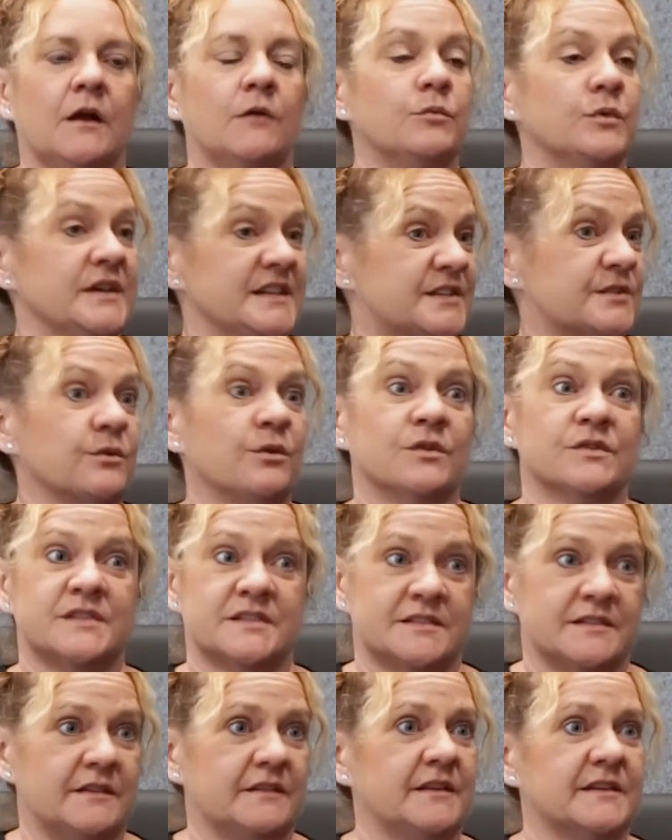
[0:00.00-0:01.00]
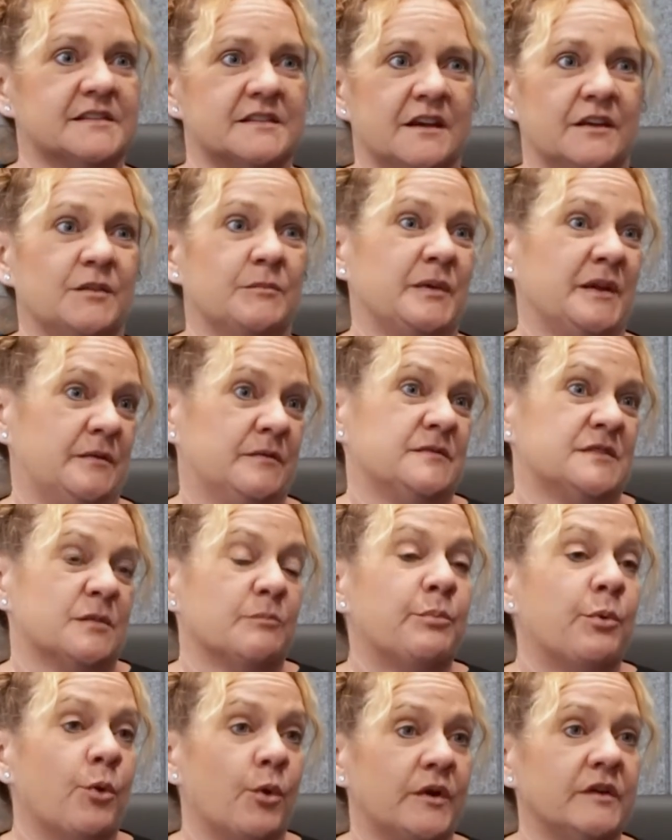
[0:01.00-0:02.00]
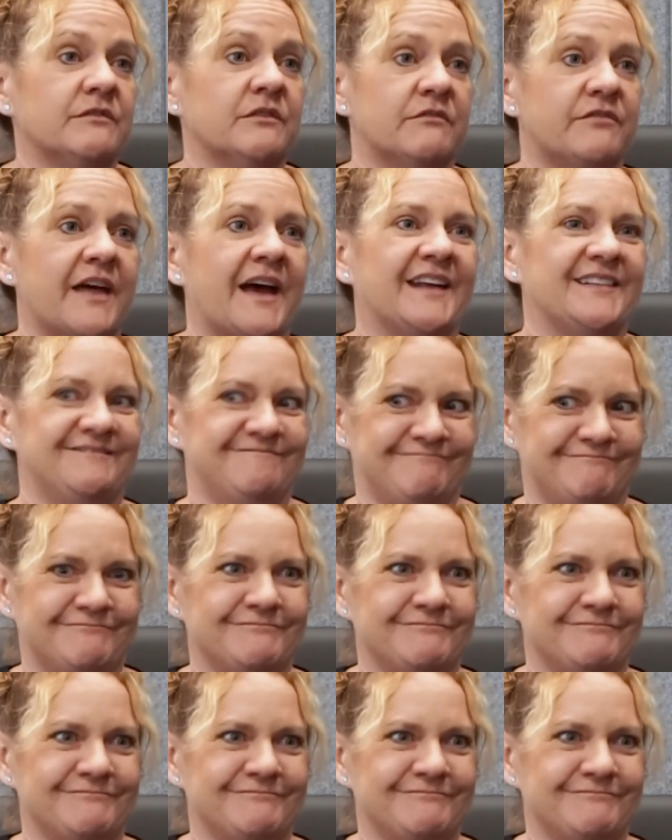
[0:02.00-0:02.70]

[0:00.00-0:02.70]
a resource that's going to be supportive of that